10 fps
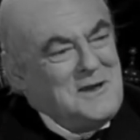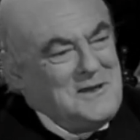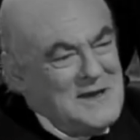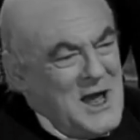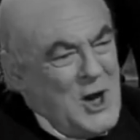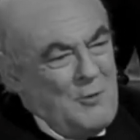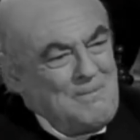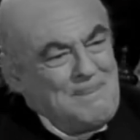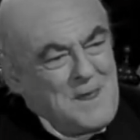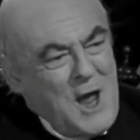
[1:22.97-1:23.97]
Now,
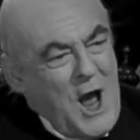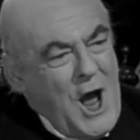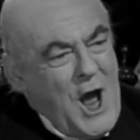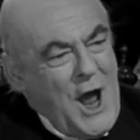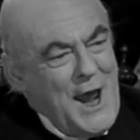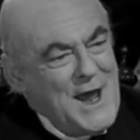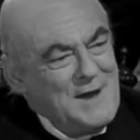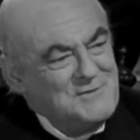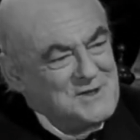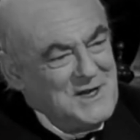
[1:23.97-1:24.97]
I
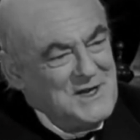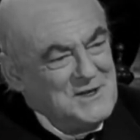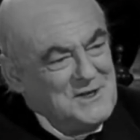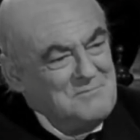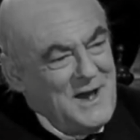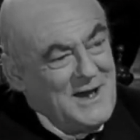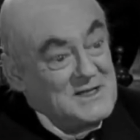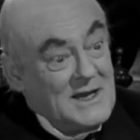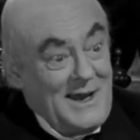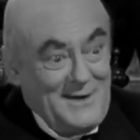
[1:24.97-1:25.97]
have stated my
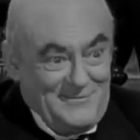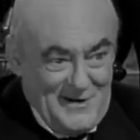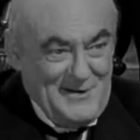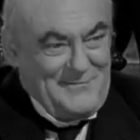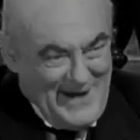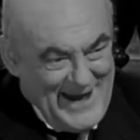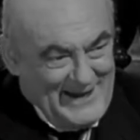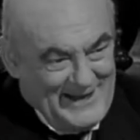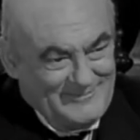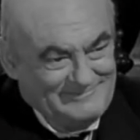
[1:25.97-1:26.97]
side very
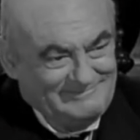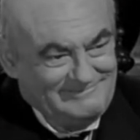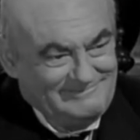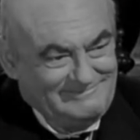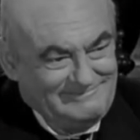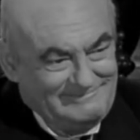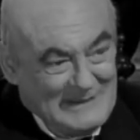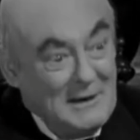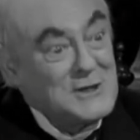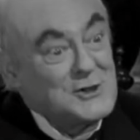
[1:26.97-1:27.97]
frankly.
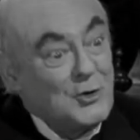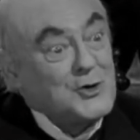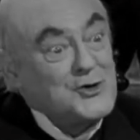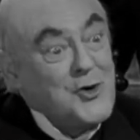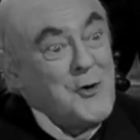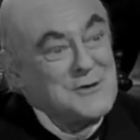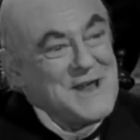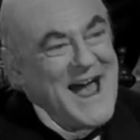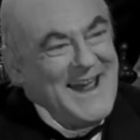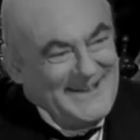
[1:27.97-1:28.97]
Now, let's look at your
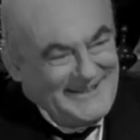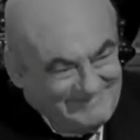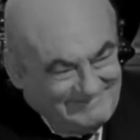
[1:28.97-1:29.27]
side.